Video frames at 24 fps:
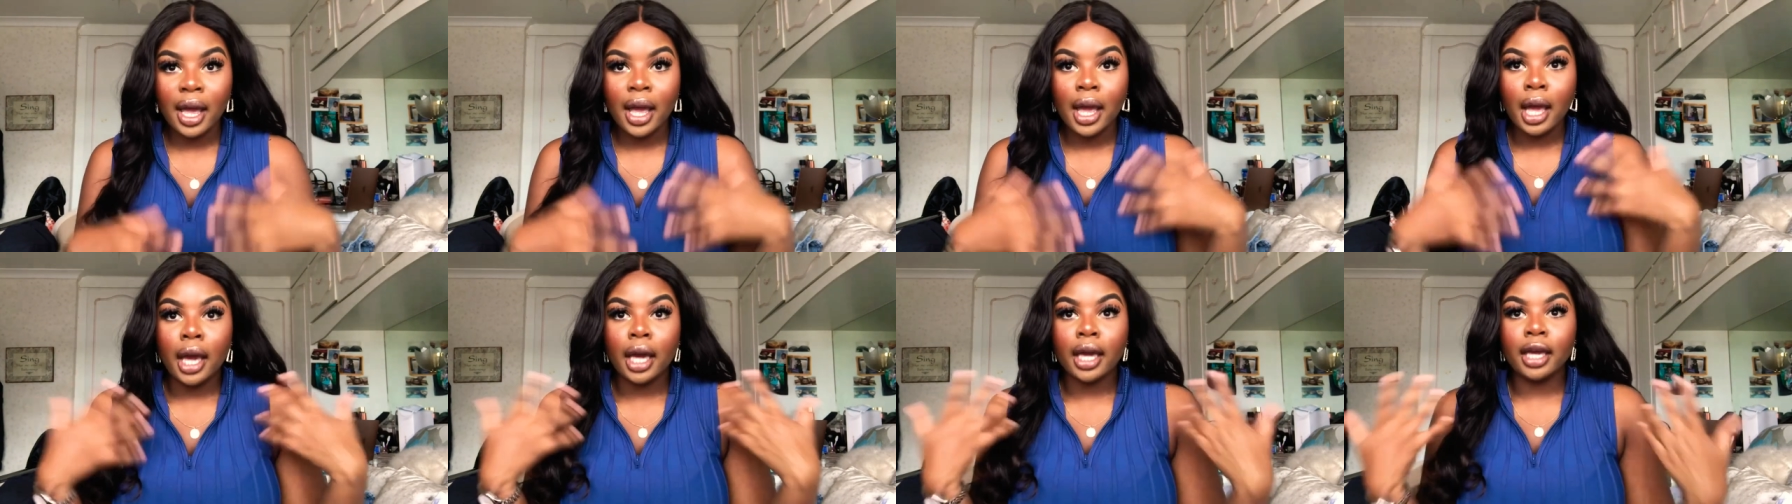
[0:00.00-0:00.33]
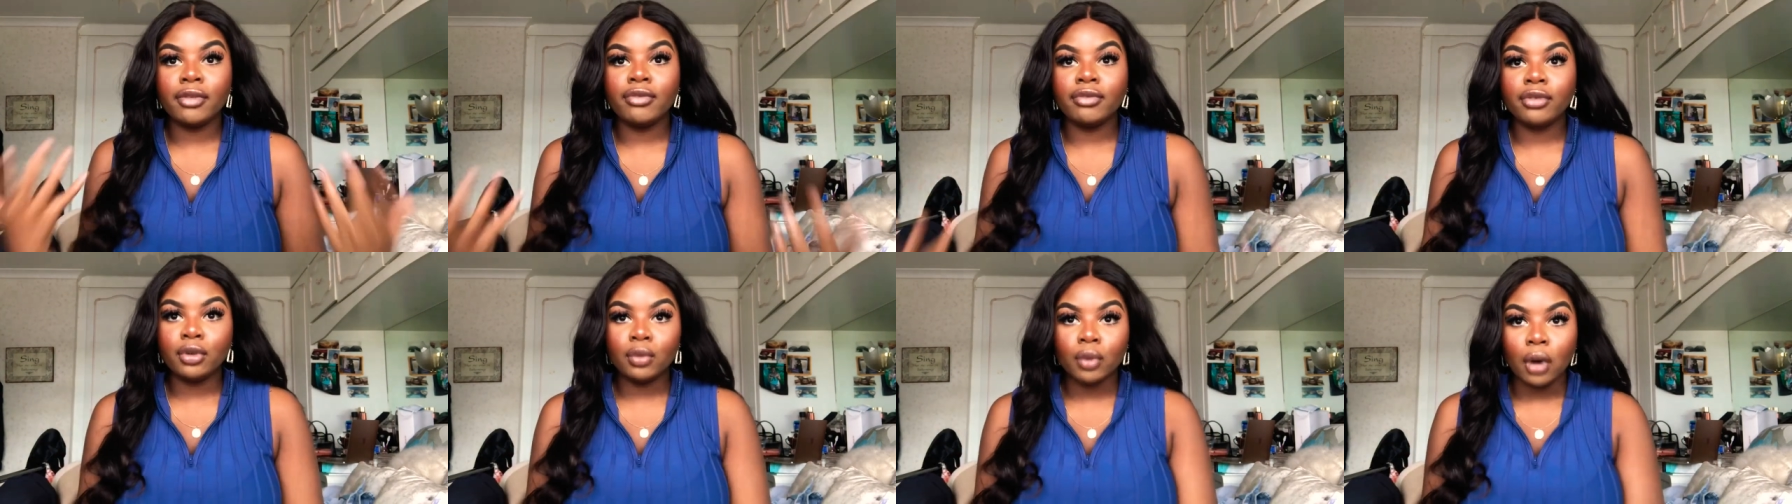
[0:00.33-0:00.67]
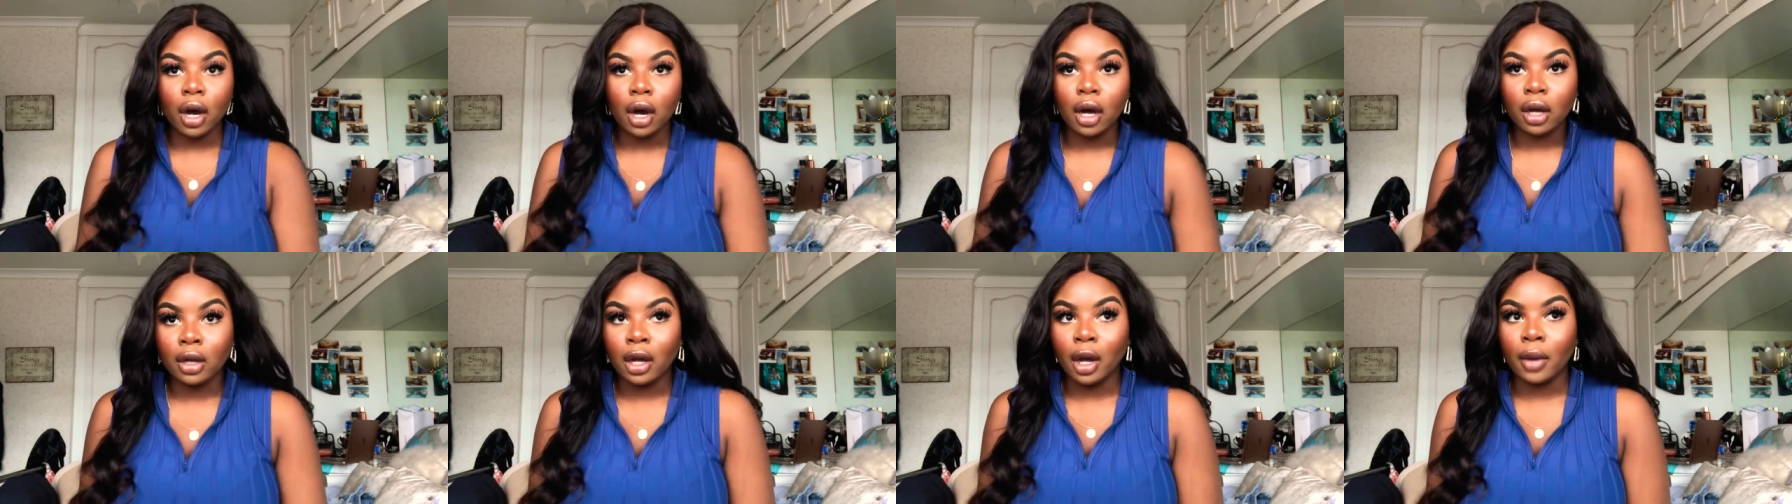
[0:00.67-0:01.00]
if you
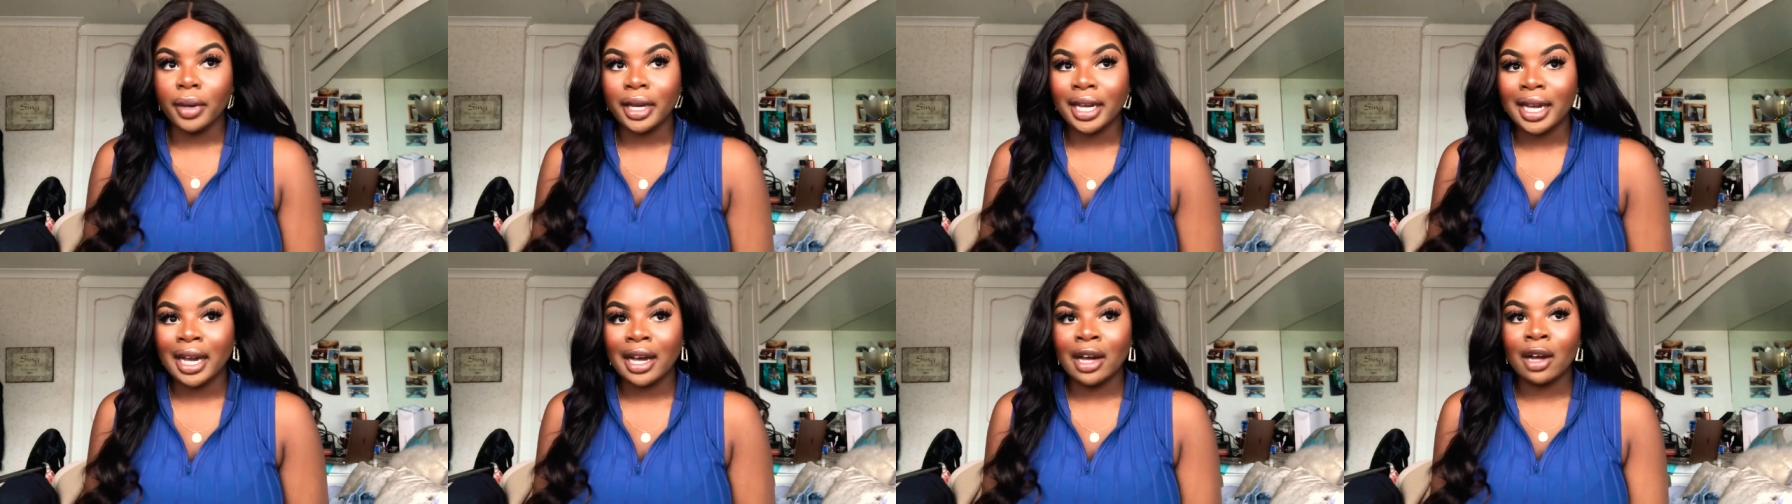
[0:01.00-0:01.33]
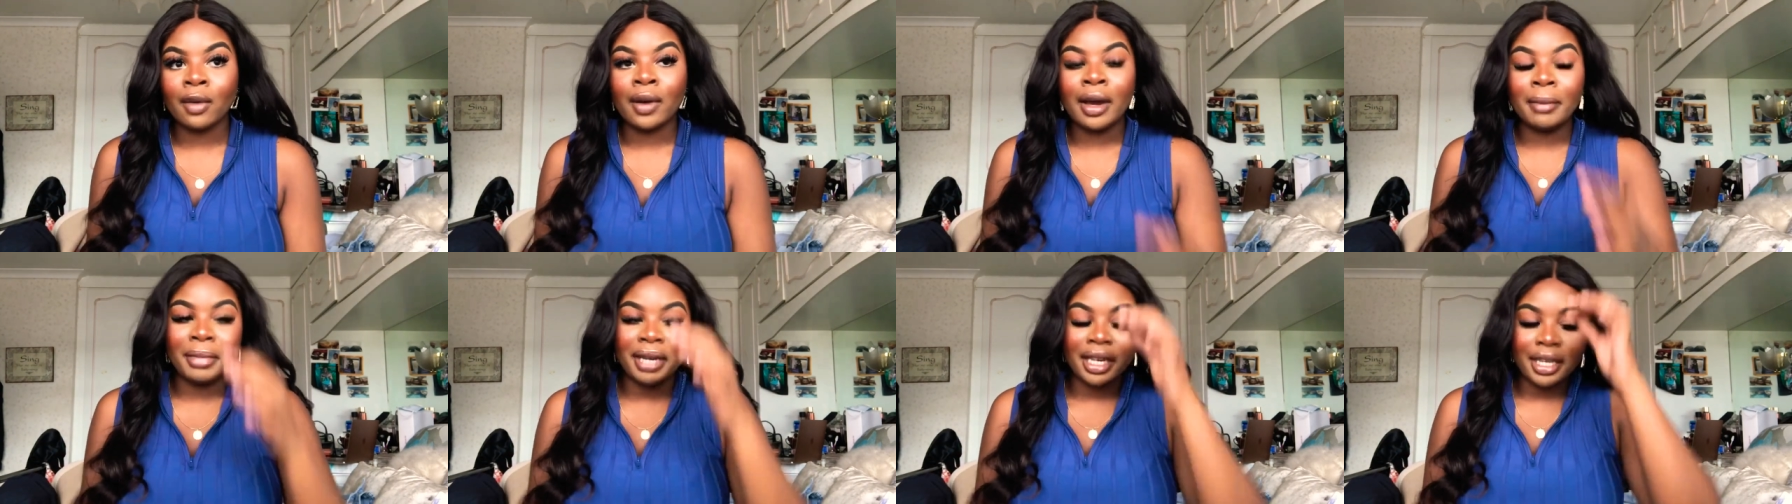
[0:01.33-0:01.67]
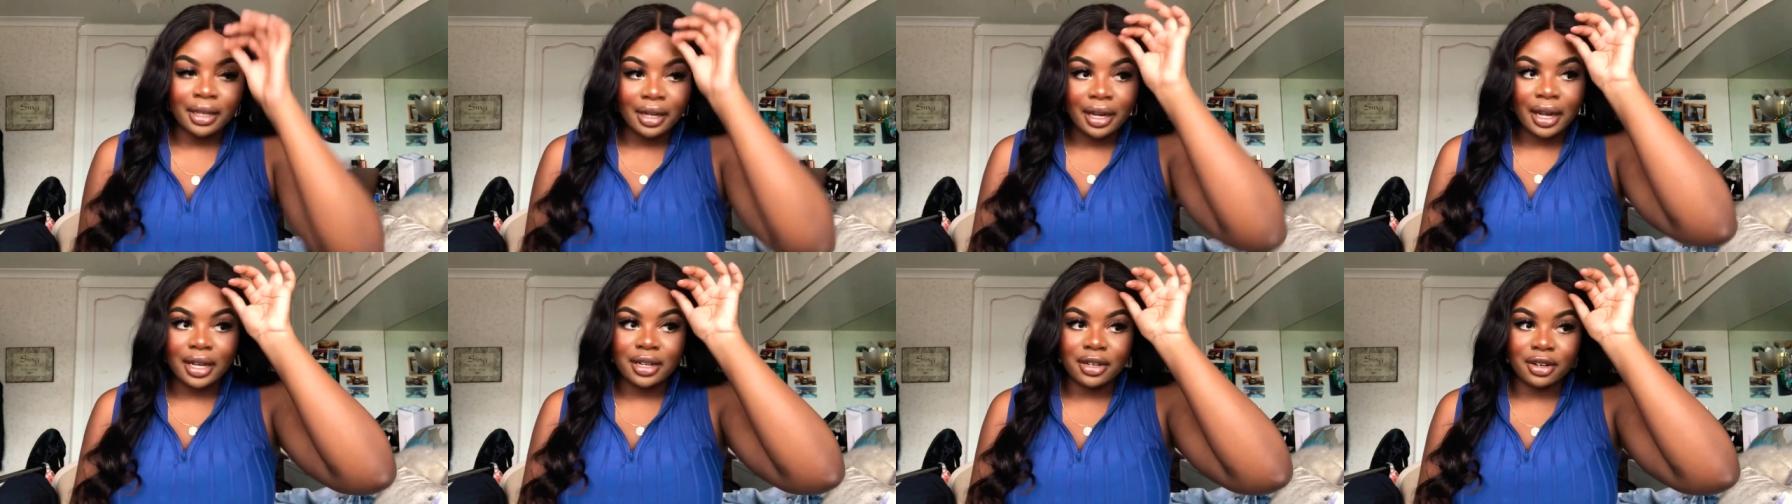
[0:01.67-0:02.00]
are going out I mean
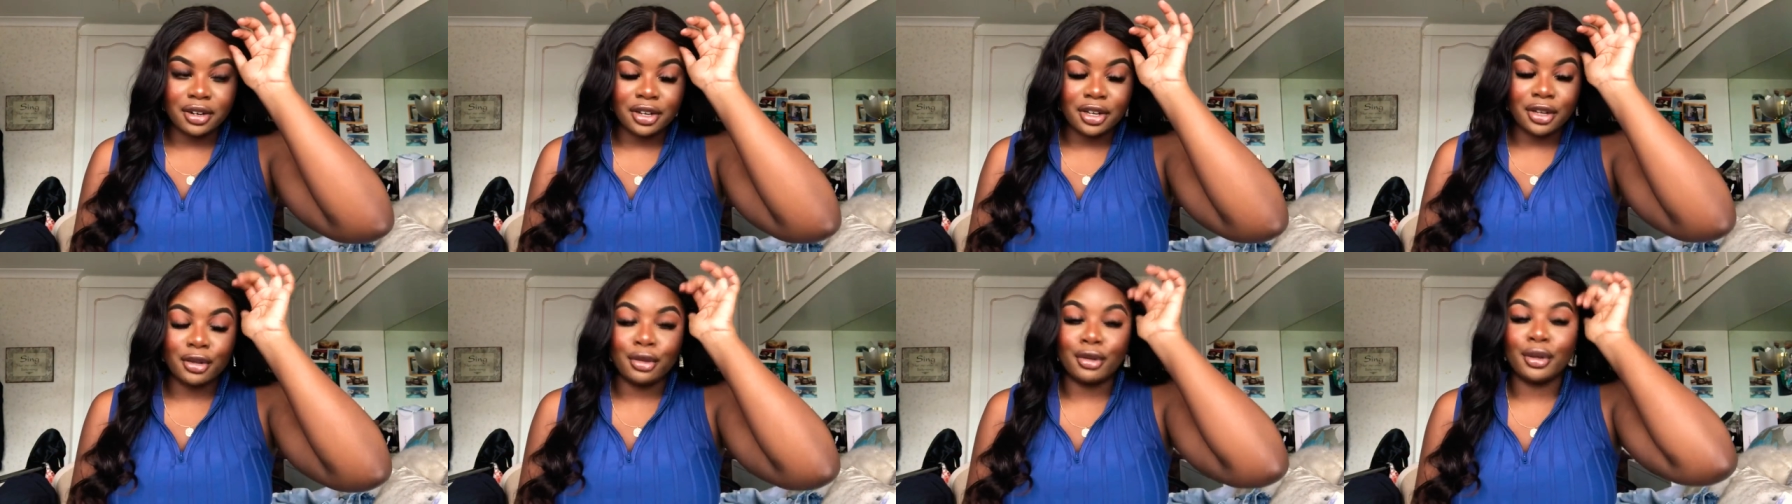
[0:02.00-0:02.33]
I don't know